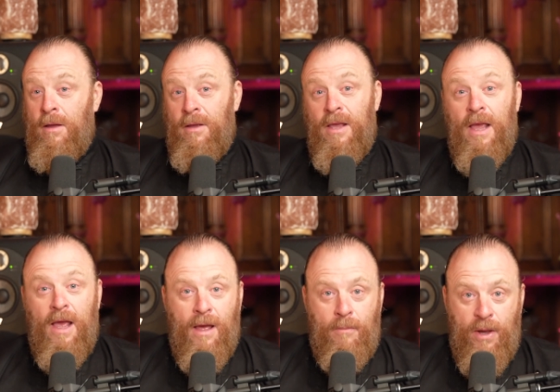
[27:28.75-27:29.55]

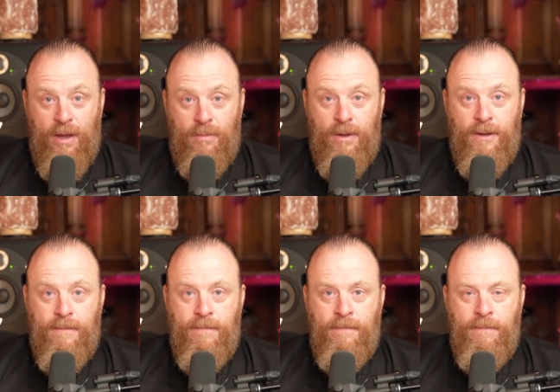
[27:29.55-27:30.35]
Yeah, baby.
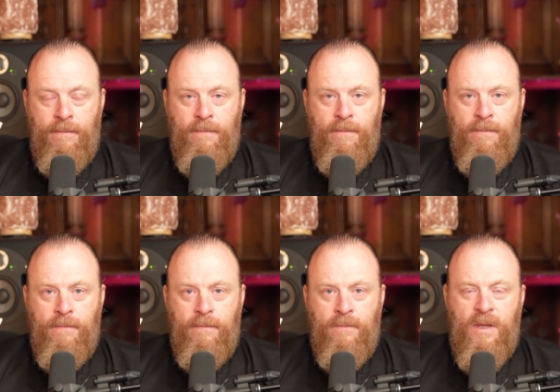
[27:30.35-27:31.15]

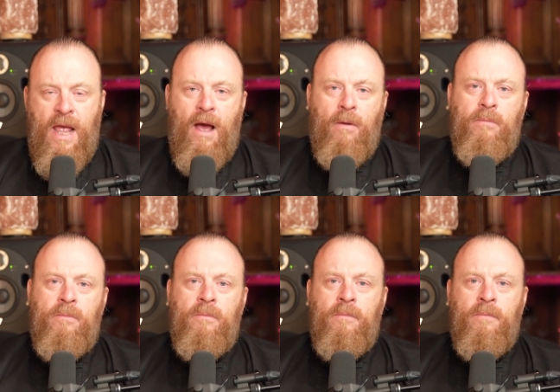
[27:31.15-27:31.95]
Now,
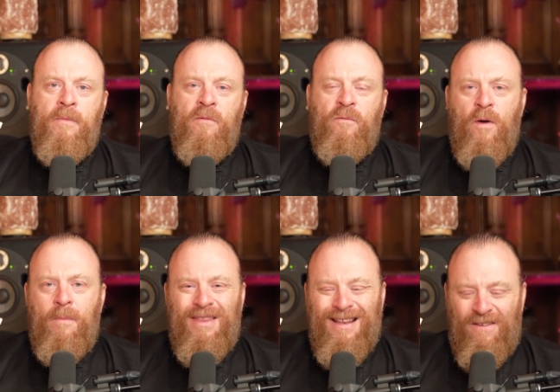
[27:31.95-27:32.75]

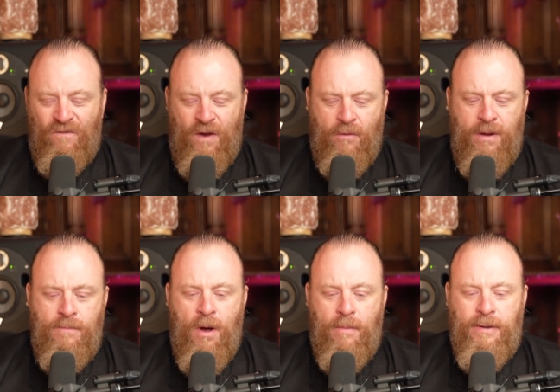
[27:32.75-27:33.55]
from this very
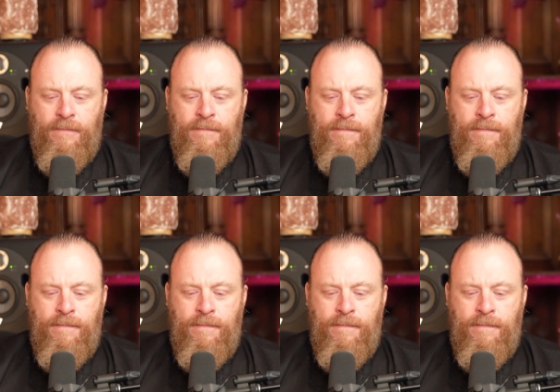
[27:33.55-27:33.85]
moment,